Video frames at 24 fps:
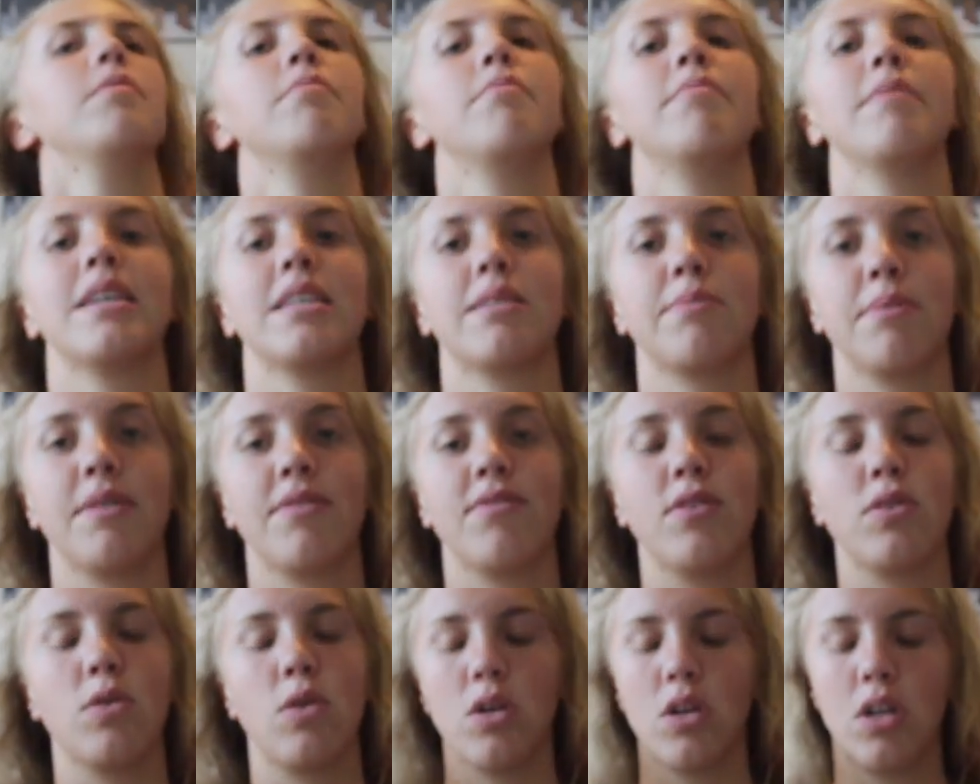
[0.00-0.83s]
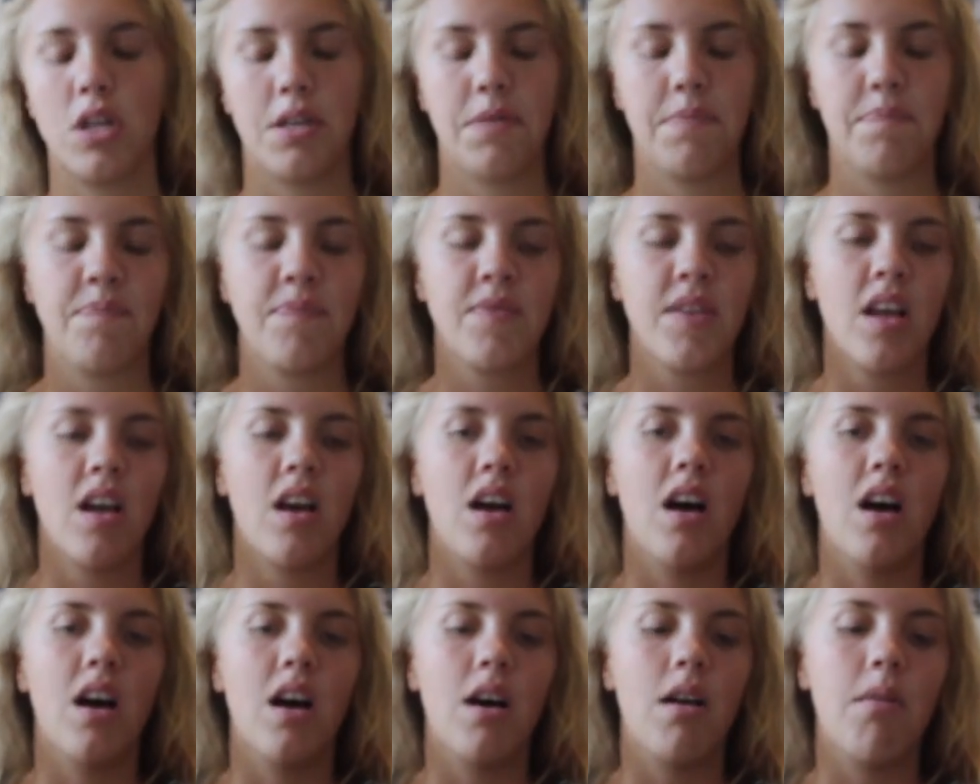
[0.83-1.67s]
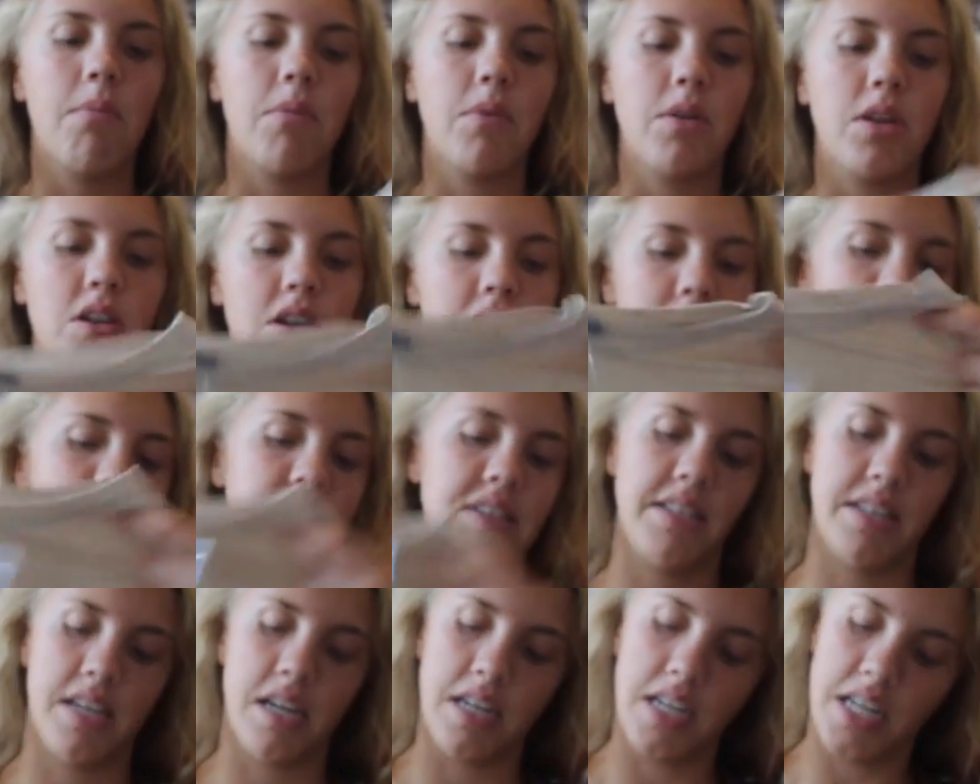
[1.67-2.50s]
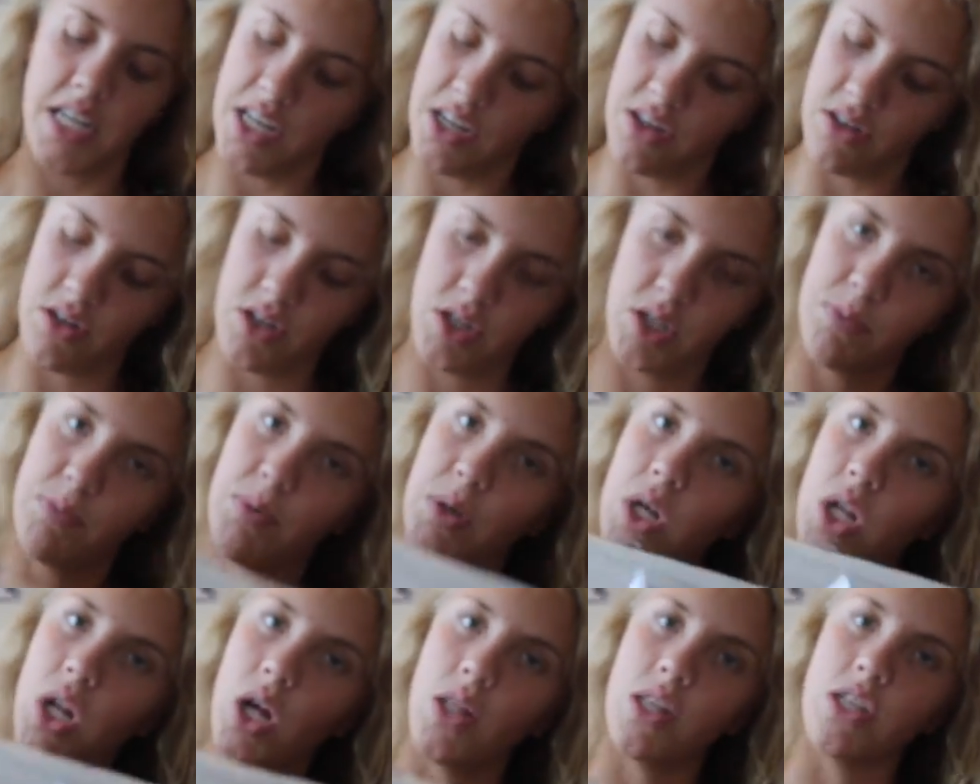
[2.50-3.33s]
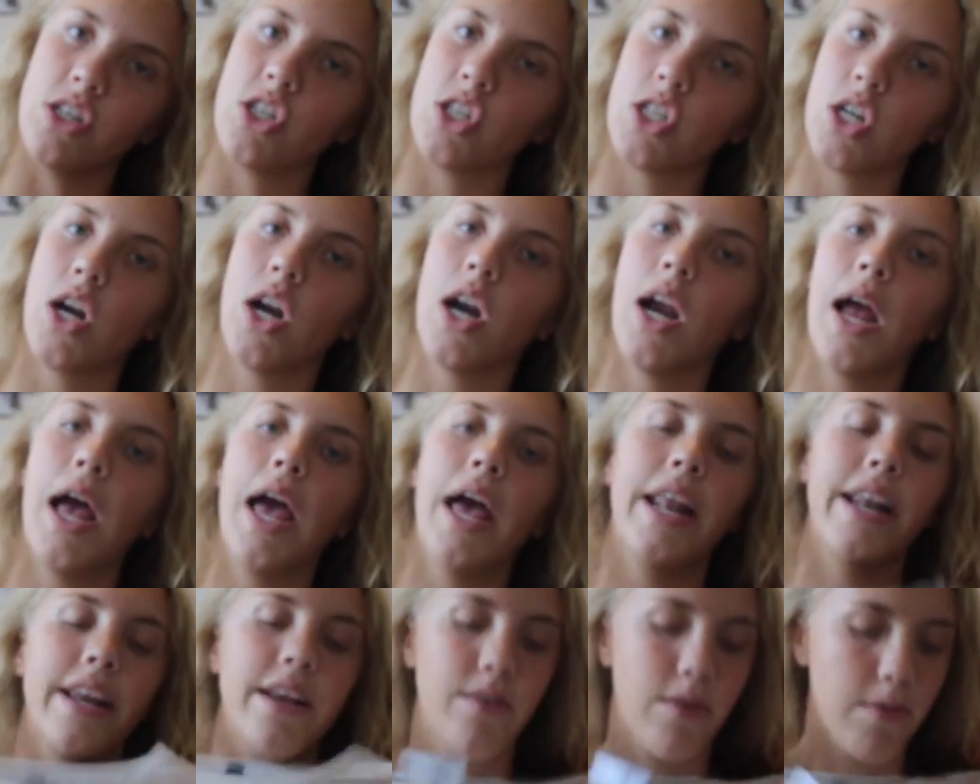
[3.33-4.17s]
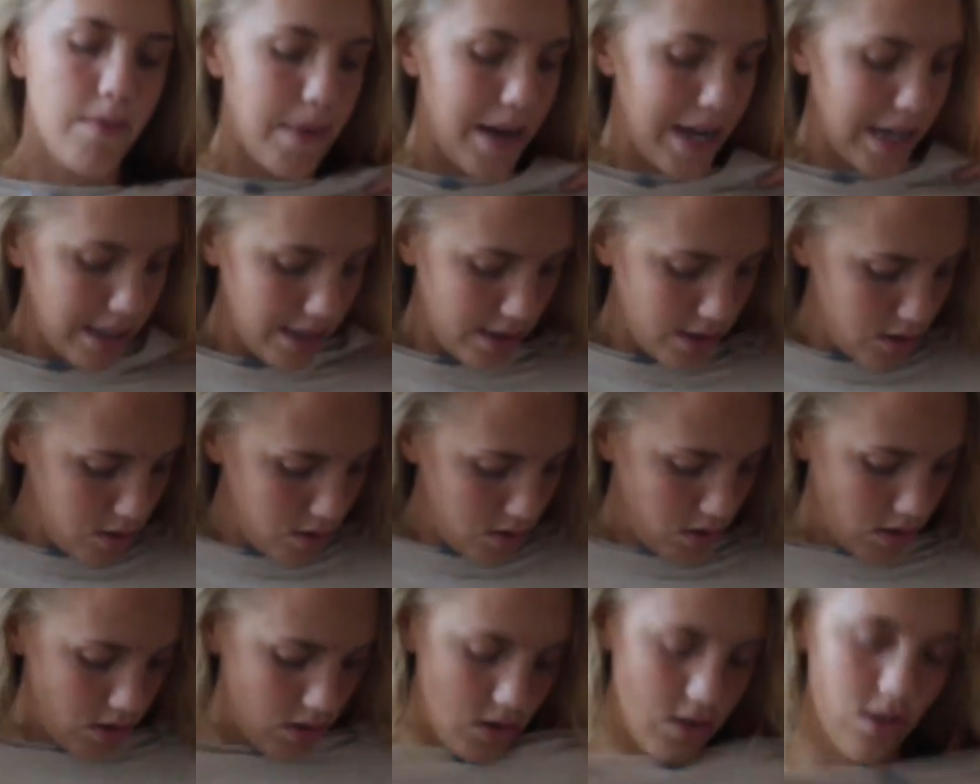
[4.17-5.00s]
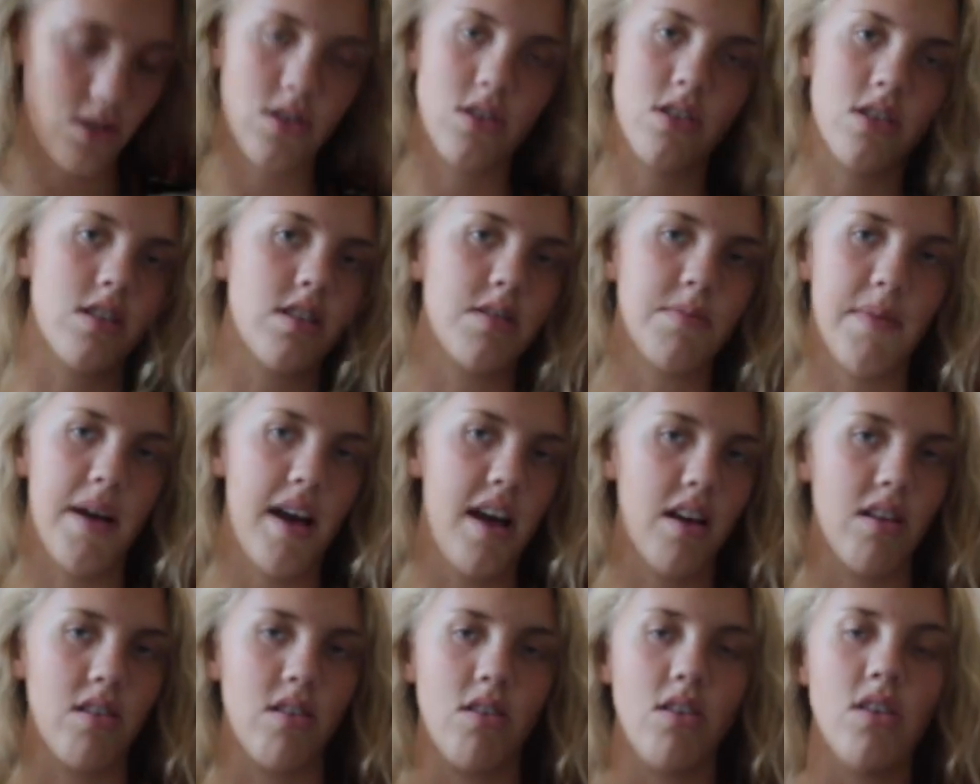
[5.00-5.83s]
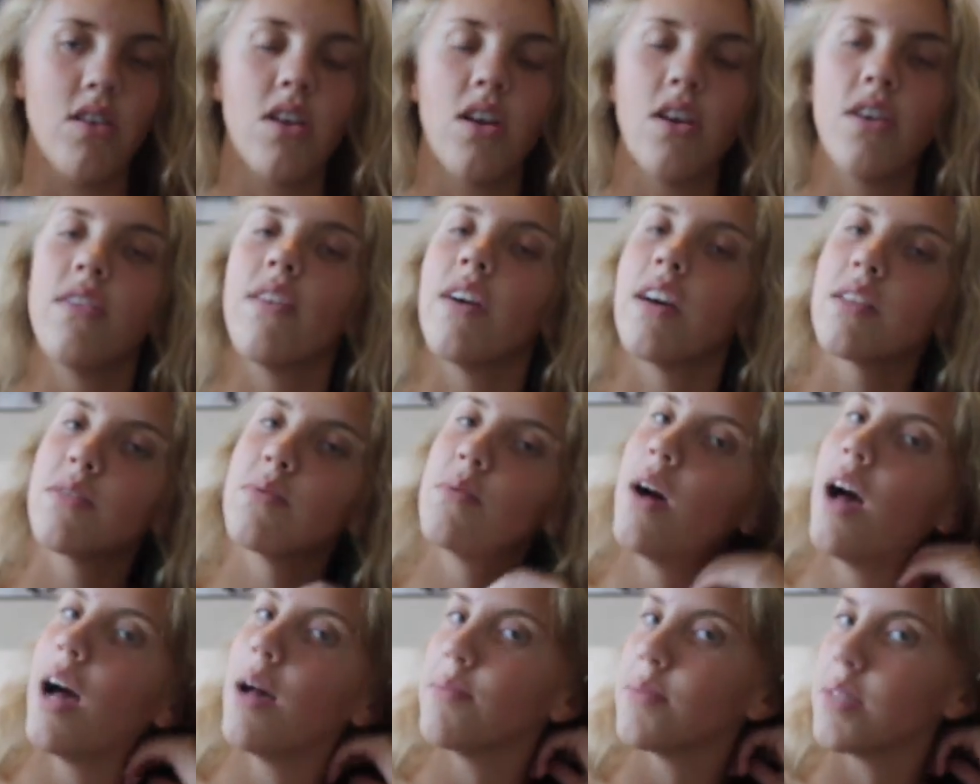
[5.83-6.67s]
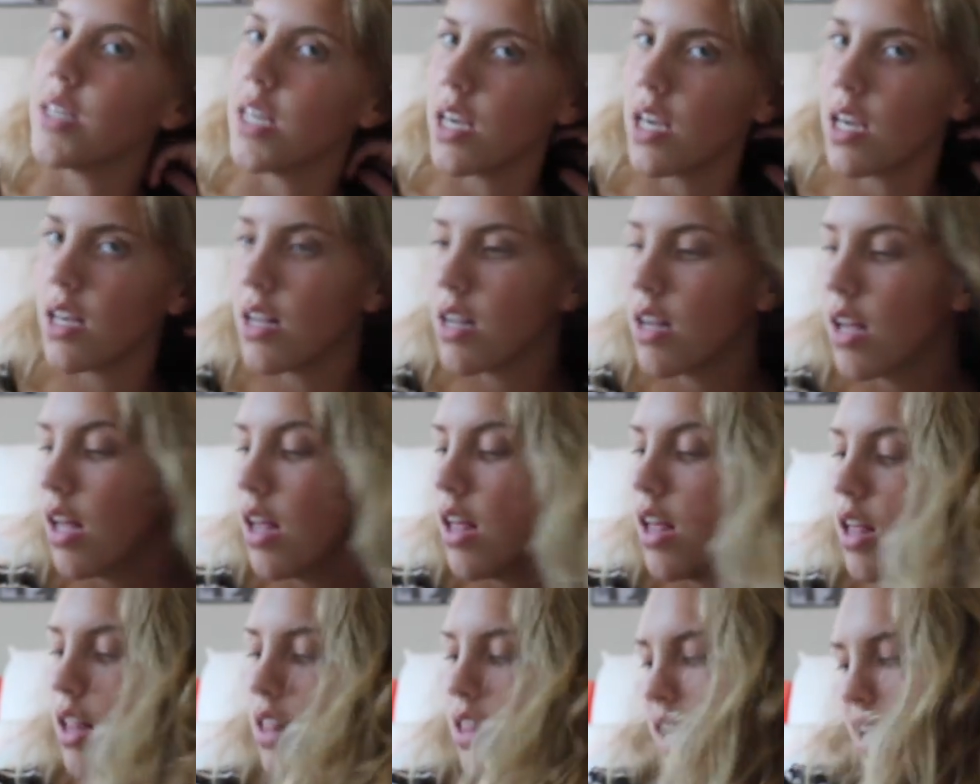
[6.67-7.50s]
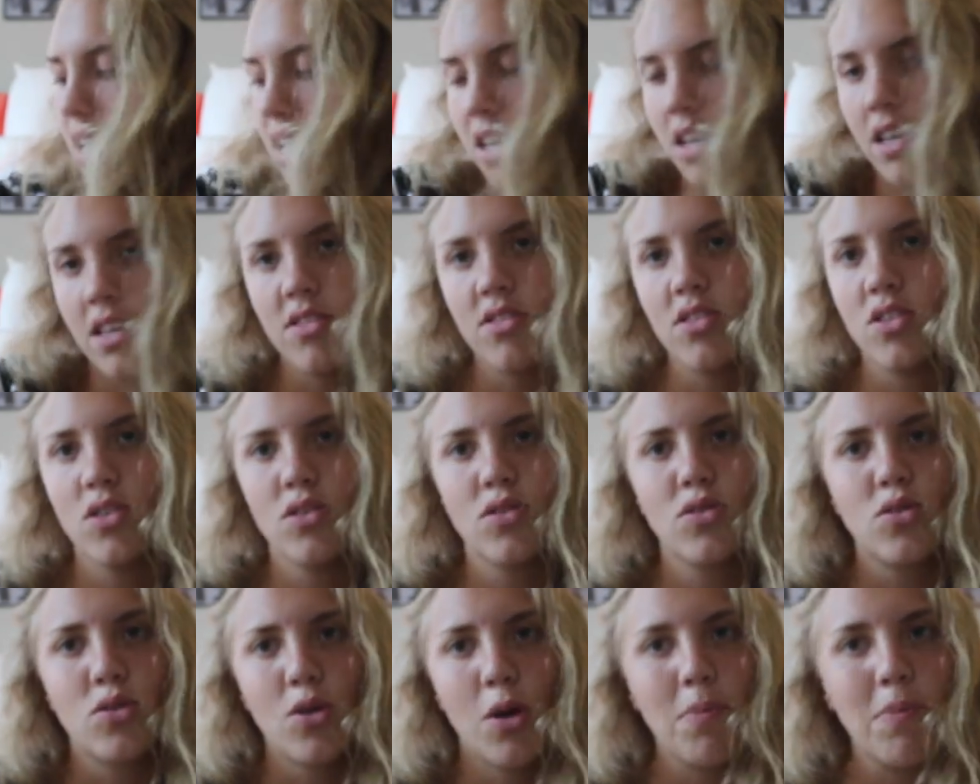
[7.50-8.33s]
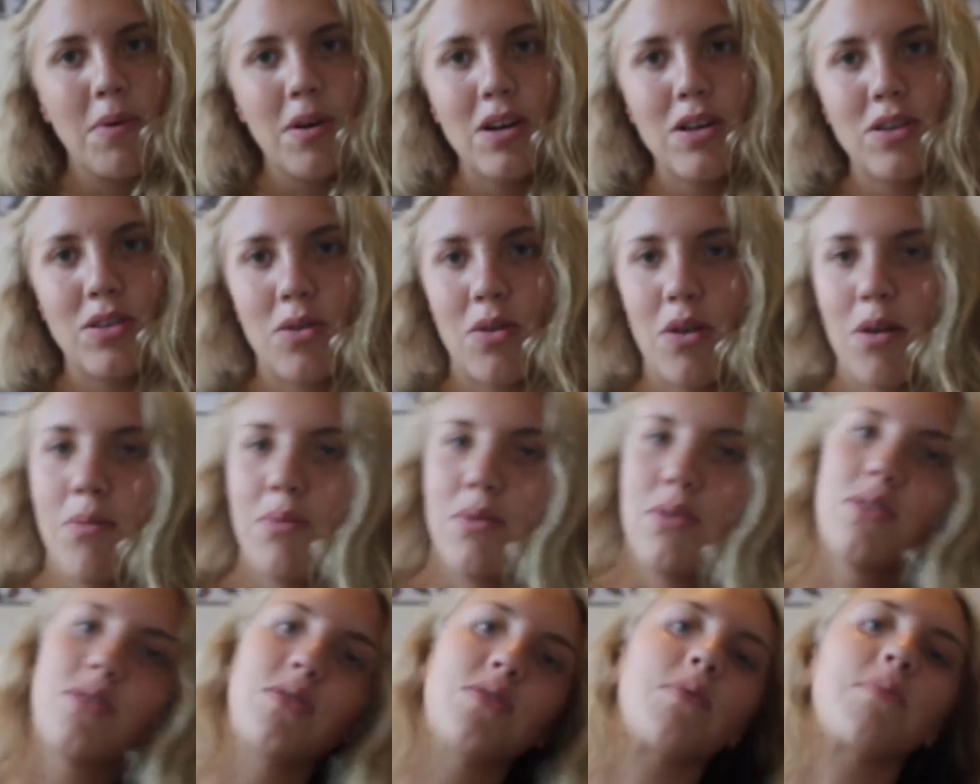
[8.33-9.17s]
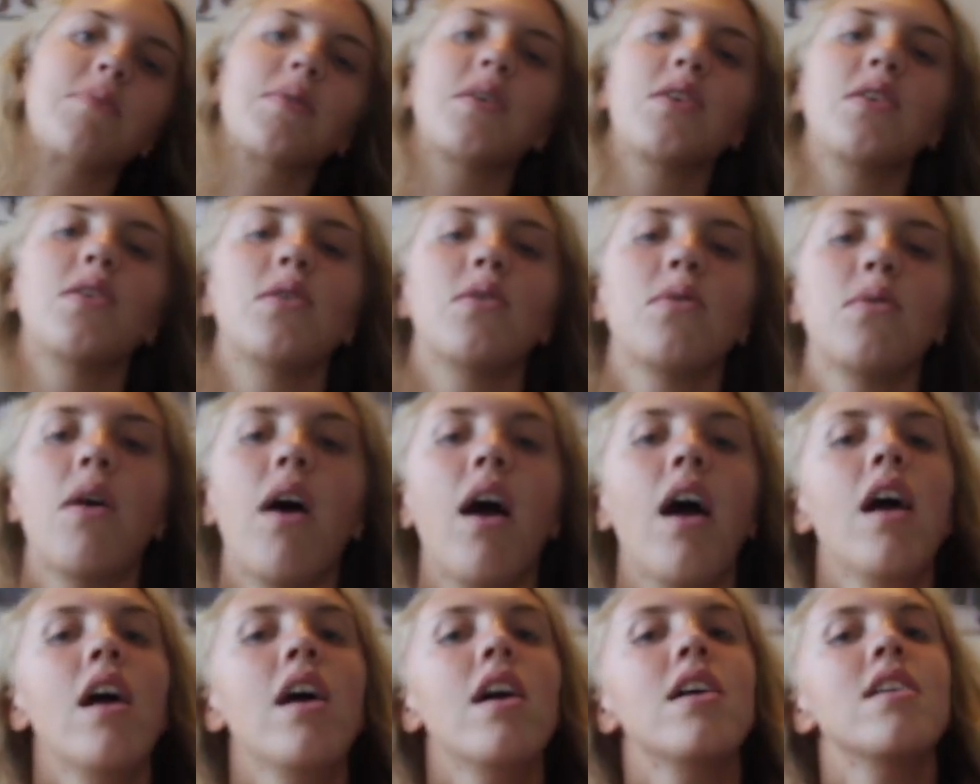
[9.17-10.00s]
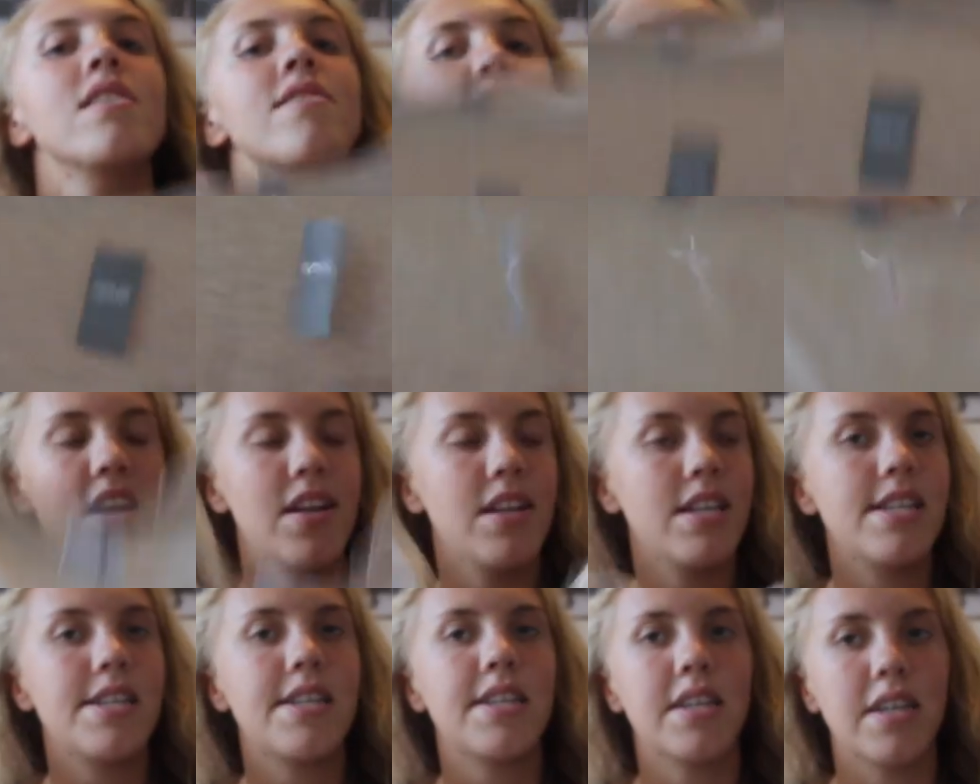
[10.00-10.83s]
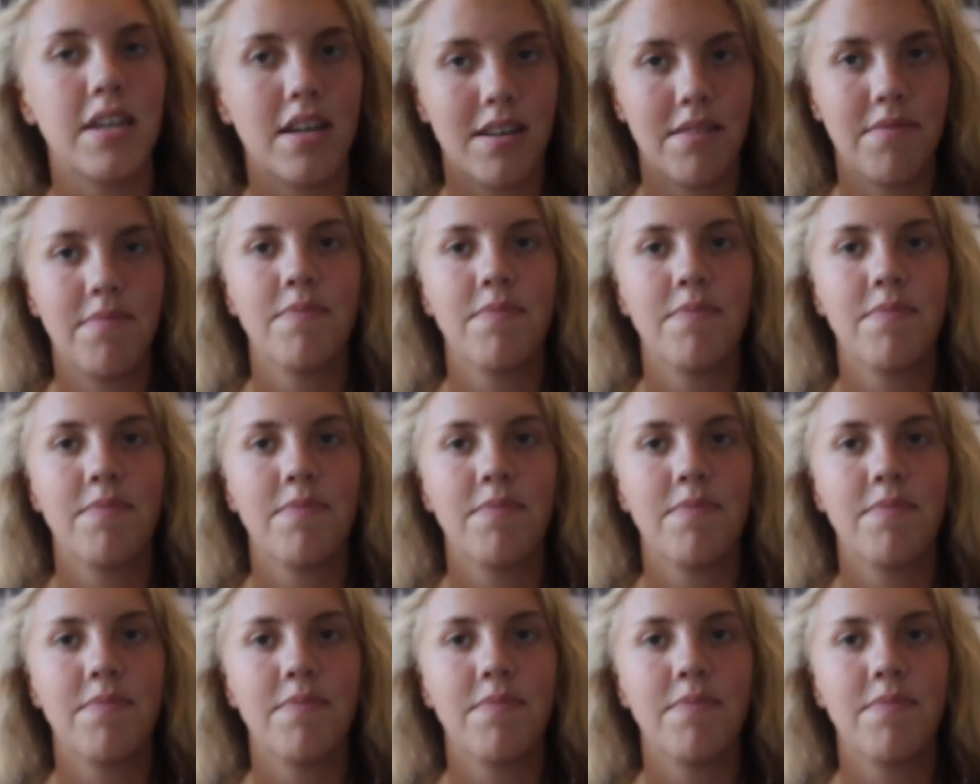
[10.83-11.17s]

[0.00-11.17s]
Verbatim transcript: It makes me feel good. Um, when you have this out there, you just put on the shirt, and it reminds you just to smile. You know, that's what I'm saying. Like, it's just super adorable, super cute, fun to